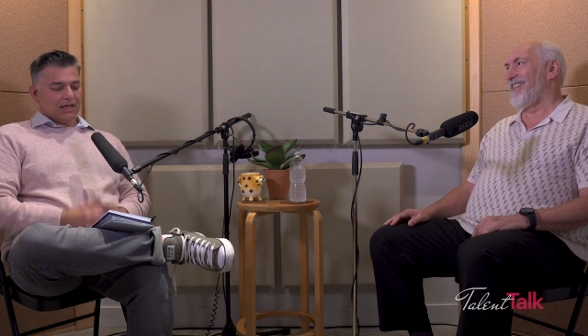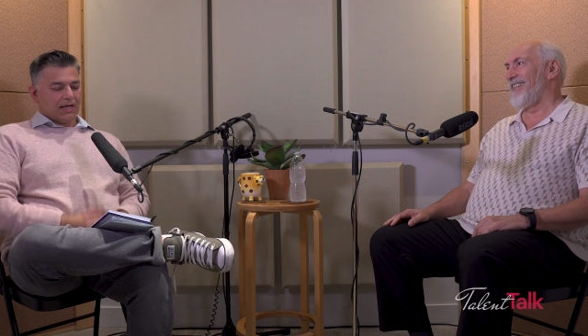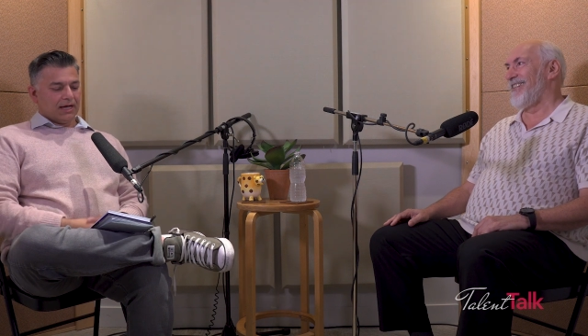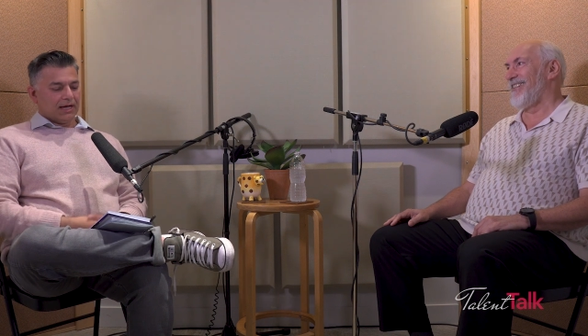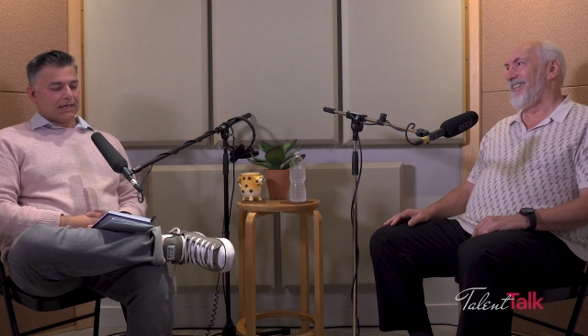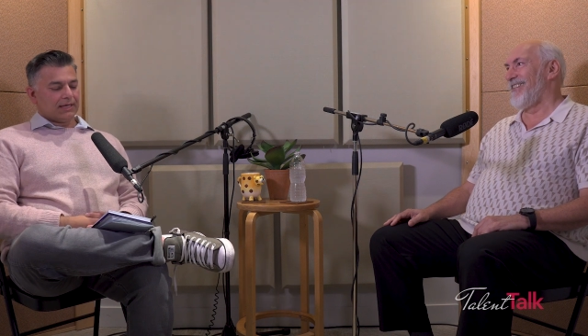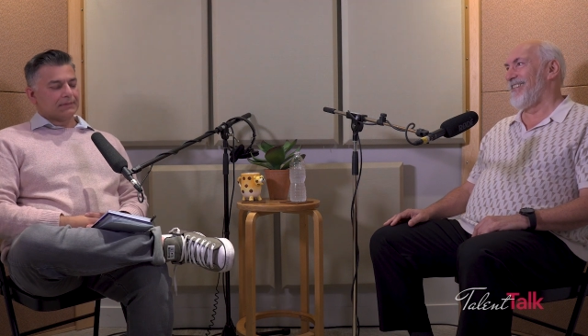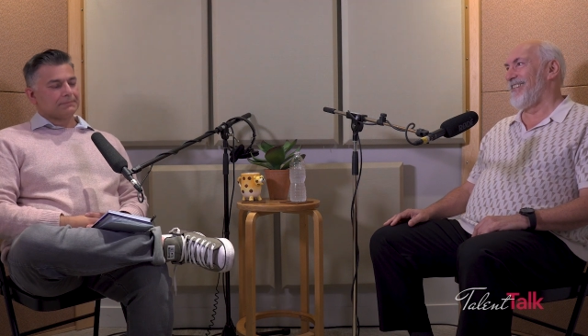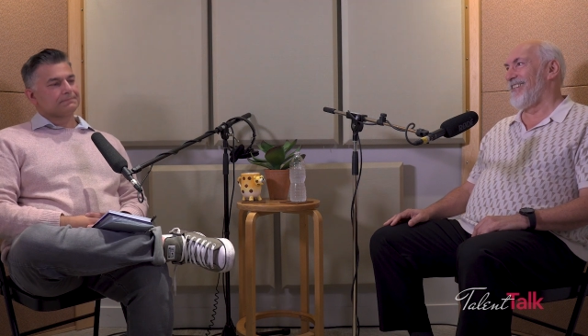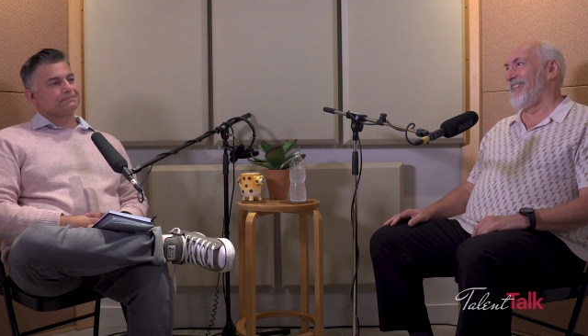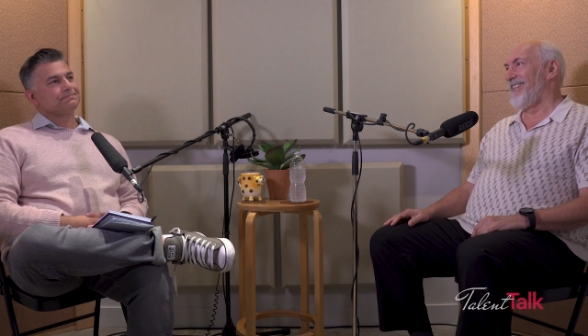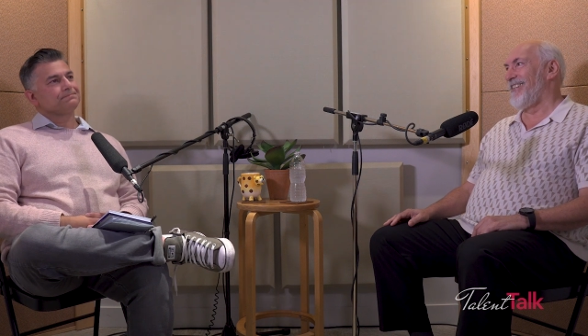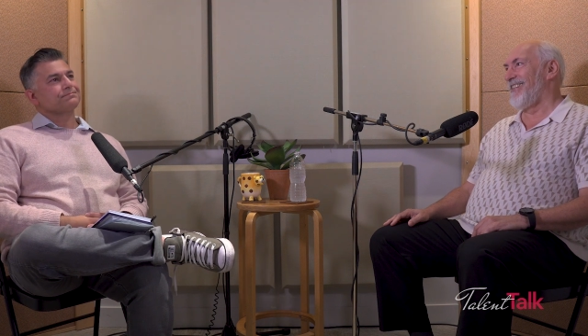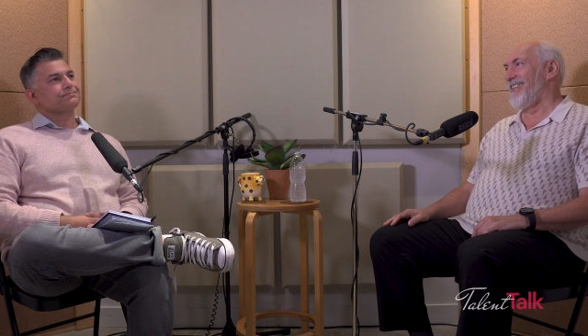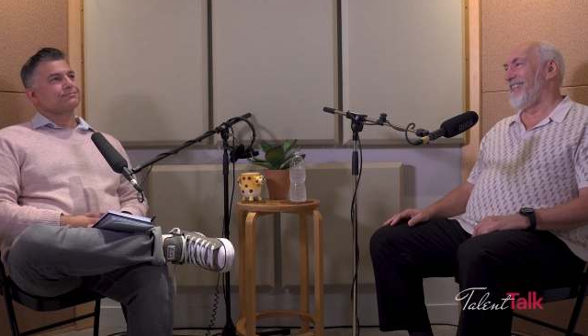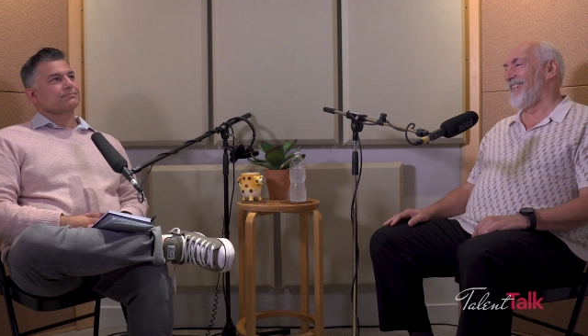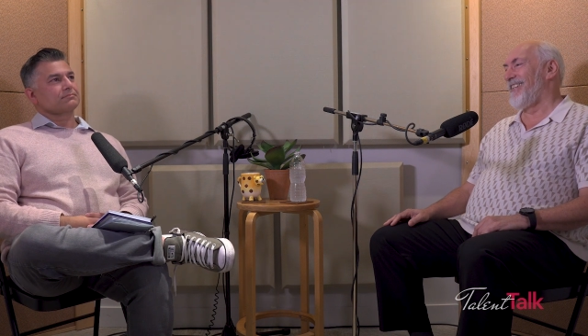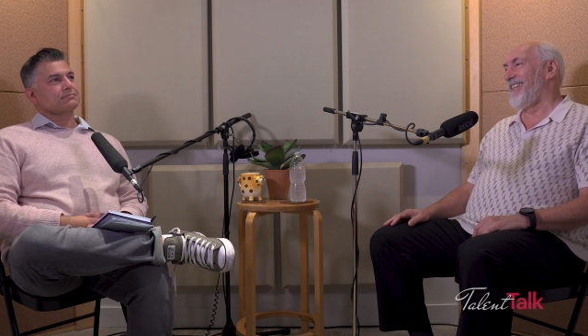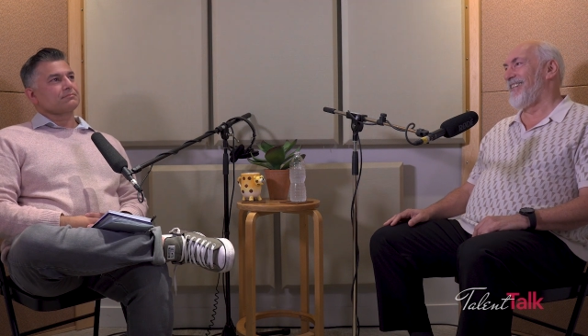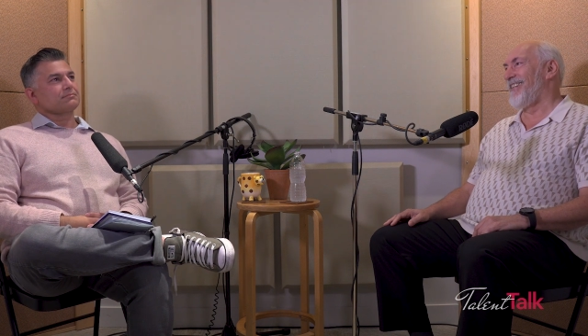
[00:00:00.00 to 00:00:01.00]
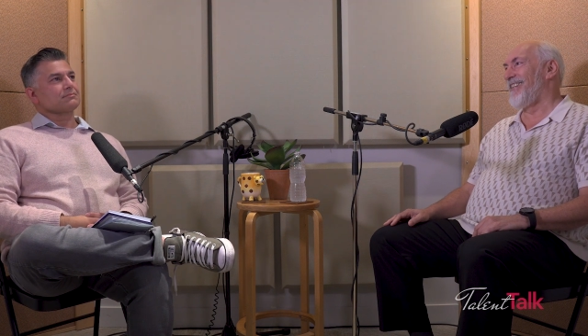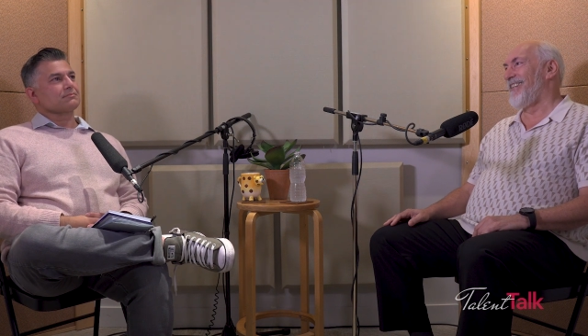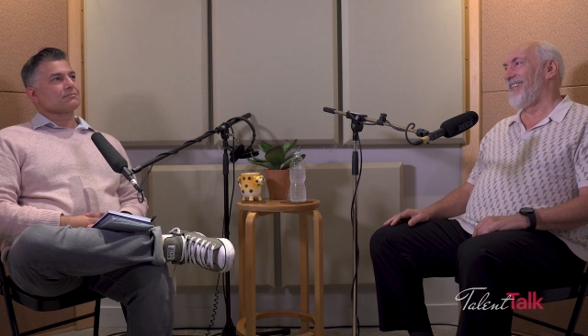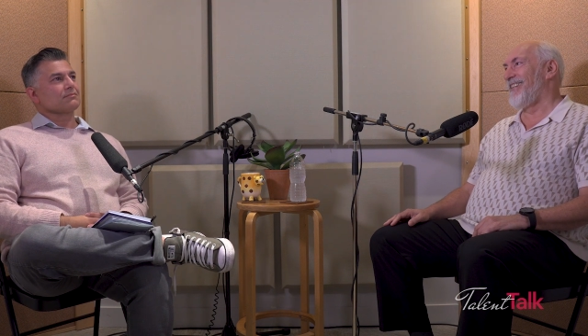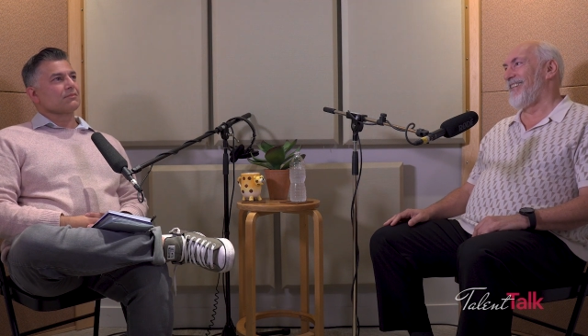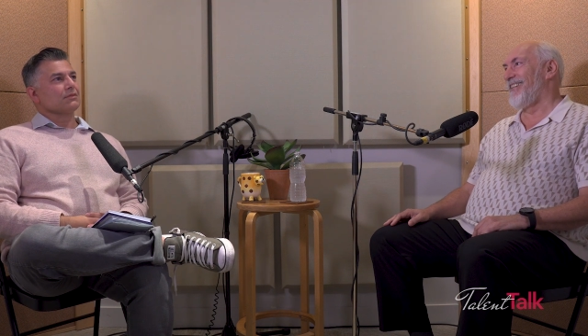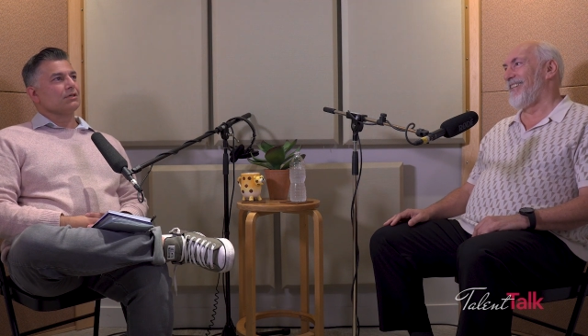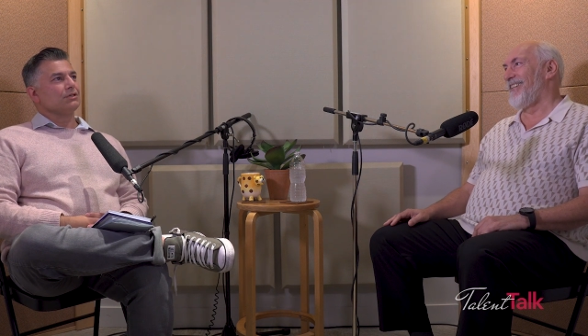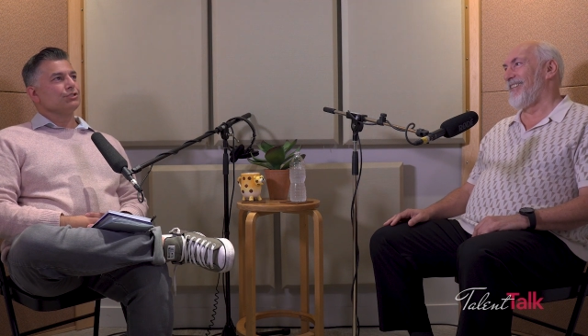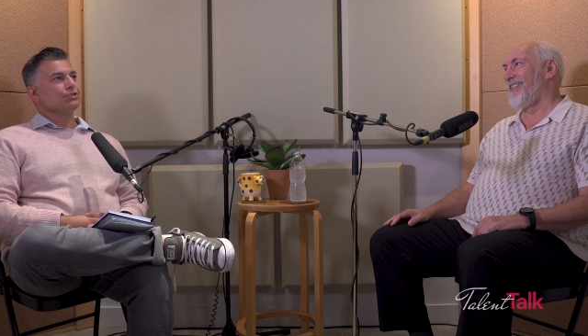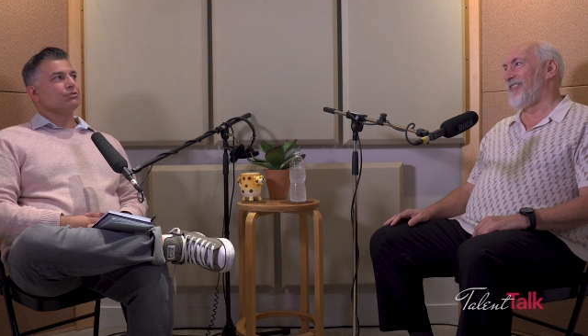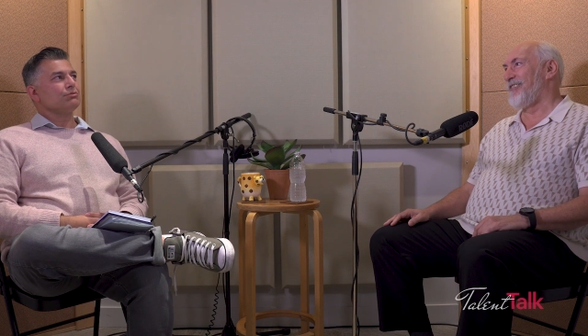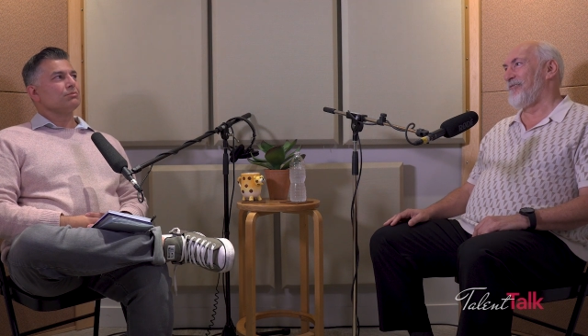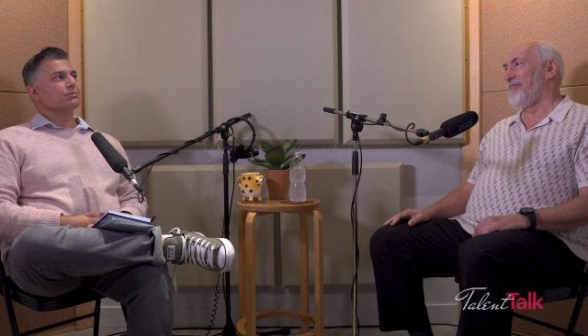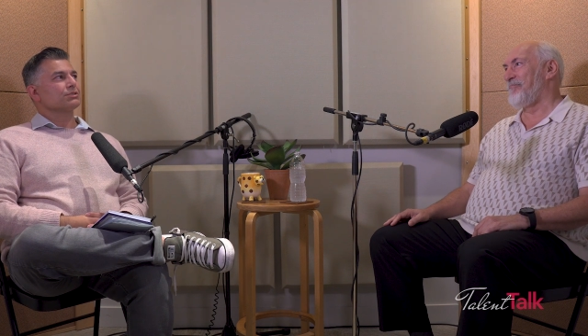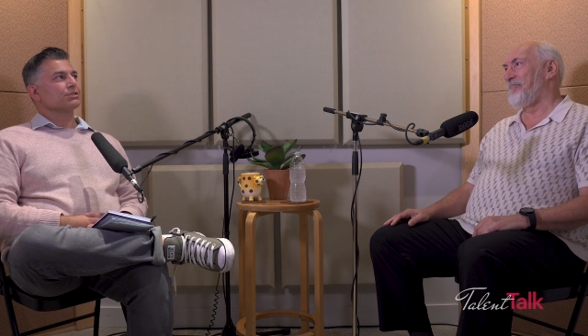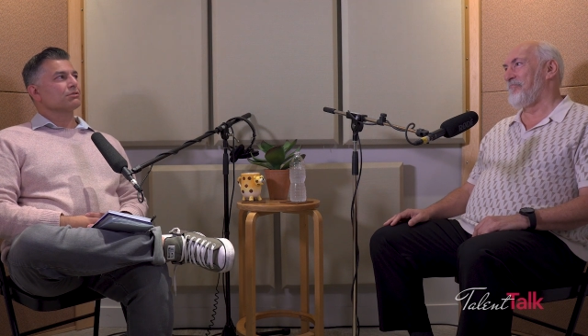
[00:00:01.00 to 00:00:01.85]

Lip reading: Do you